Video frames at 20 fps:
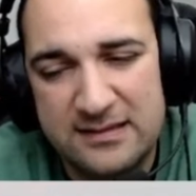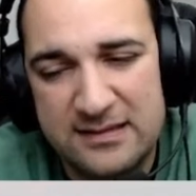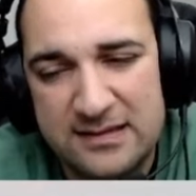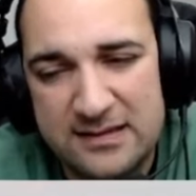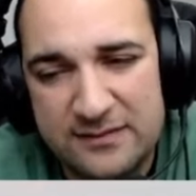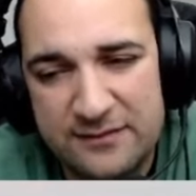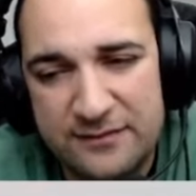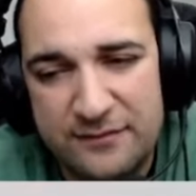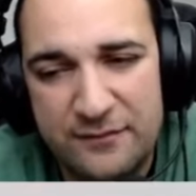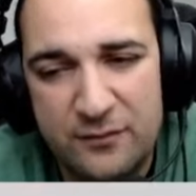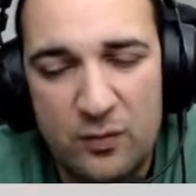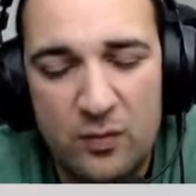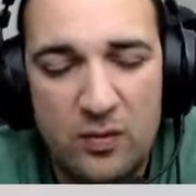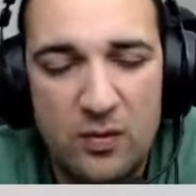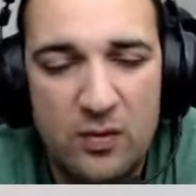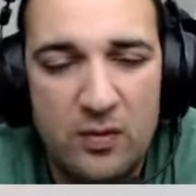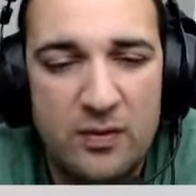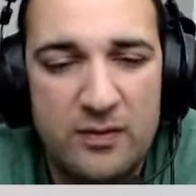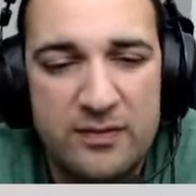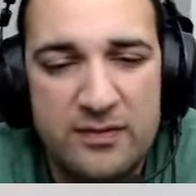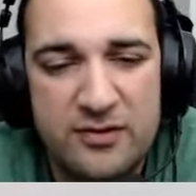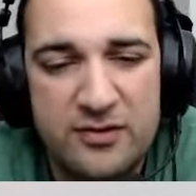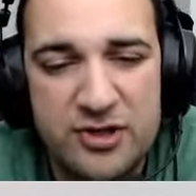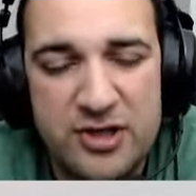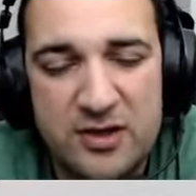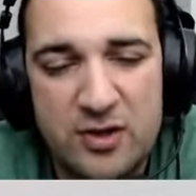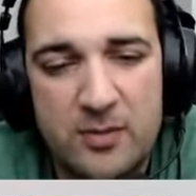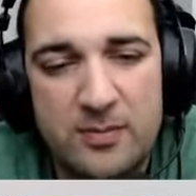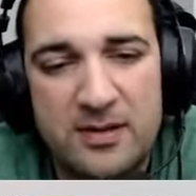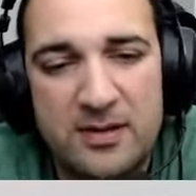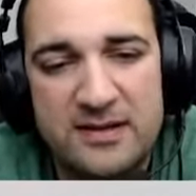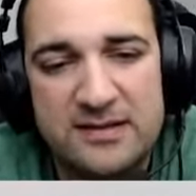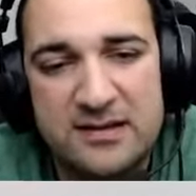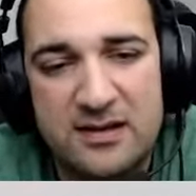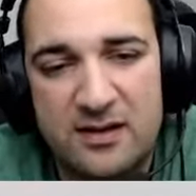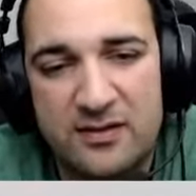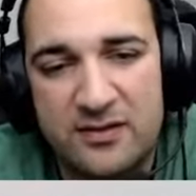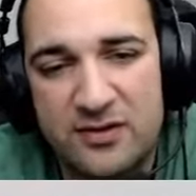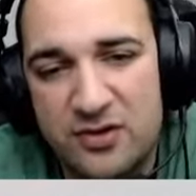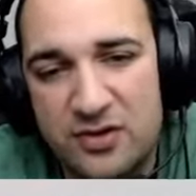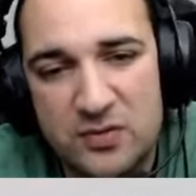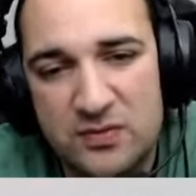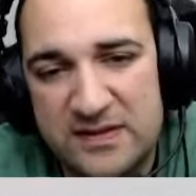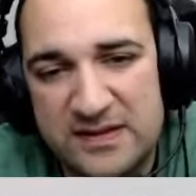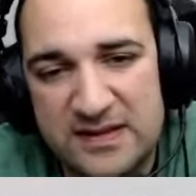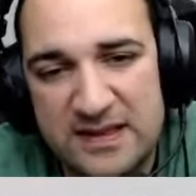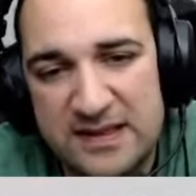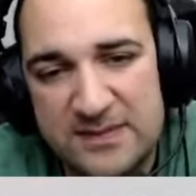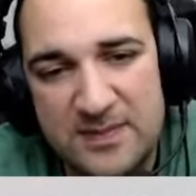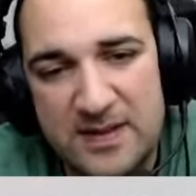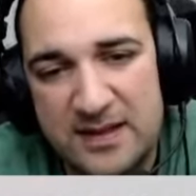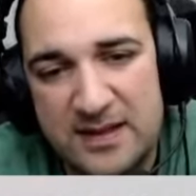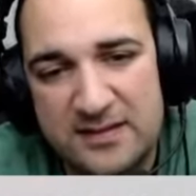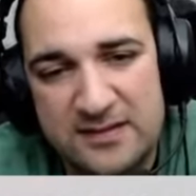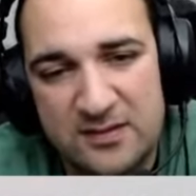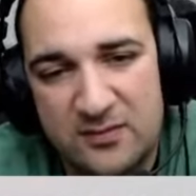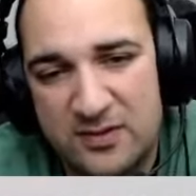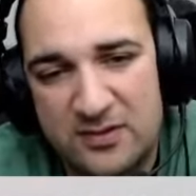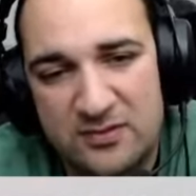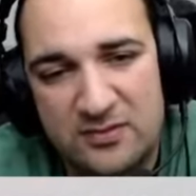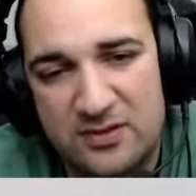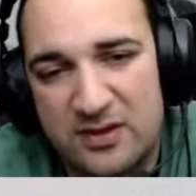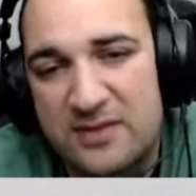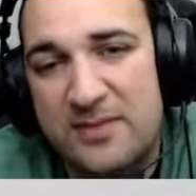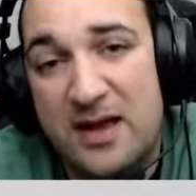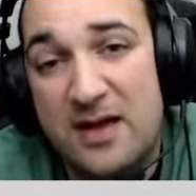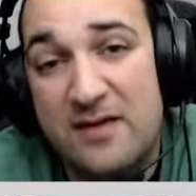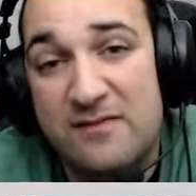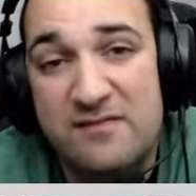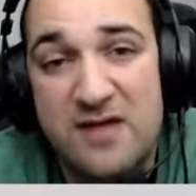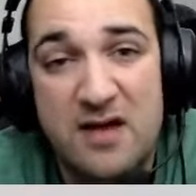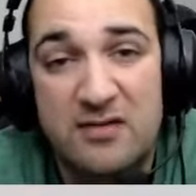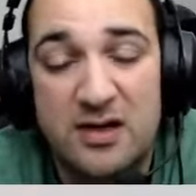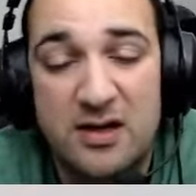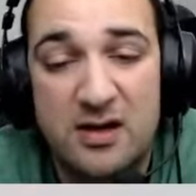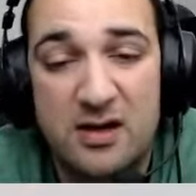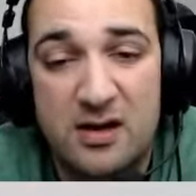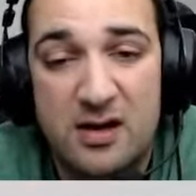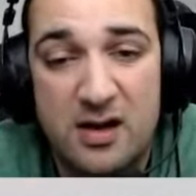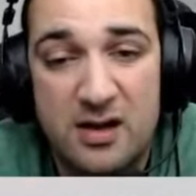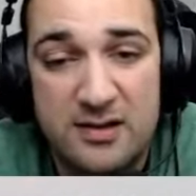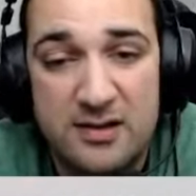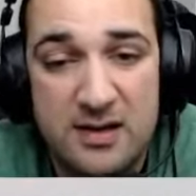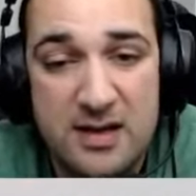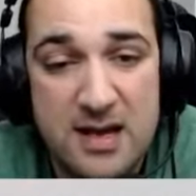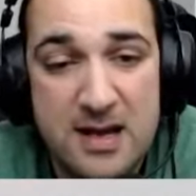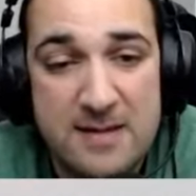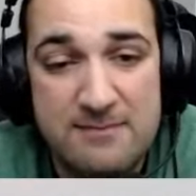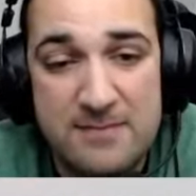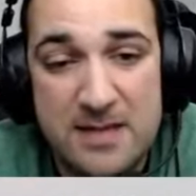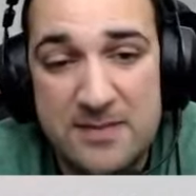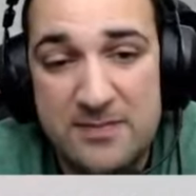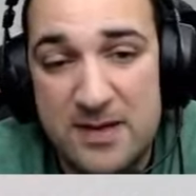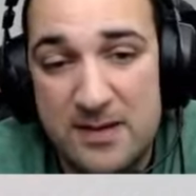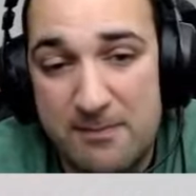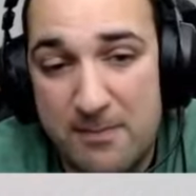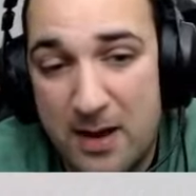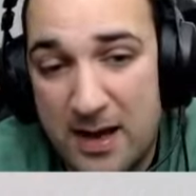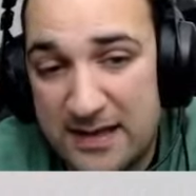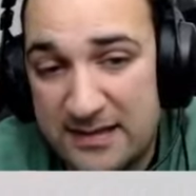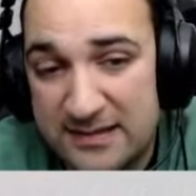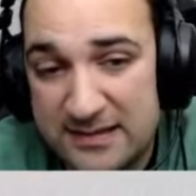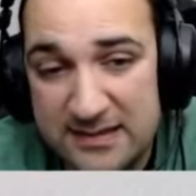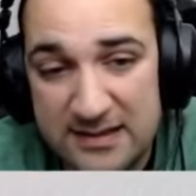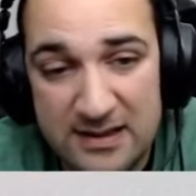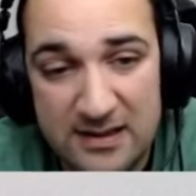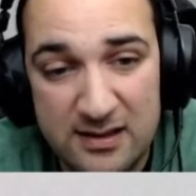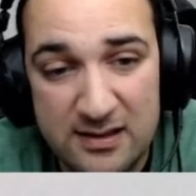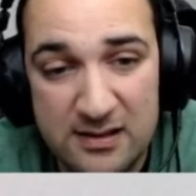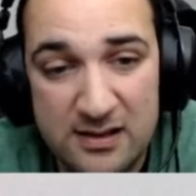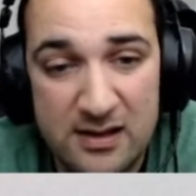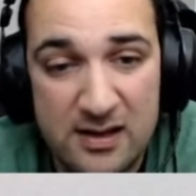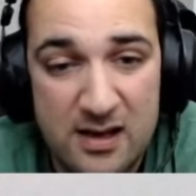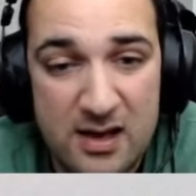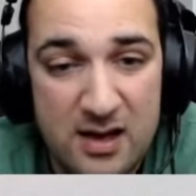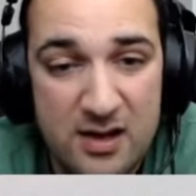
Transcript: list for the Jade Obelisk are the usual suspects. So we're talking about a Varangard, maybe a Mindstealer.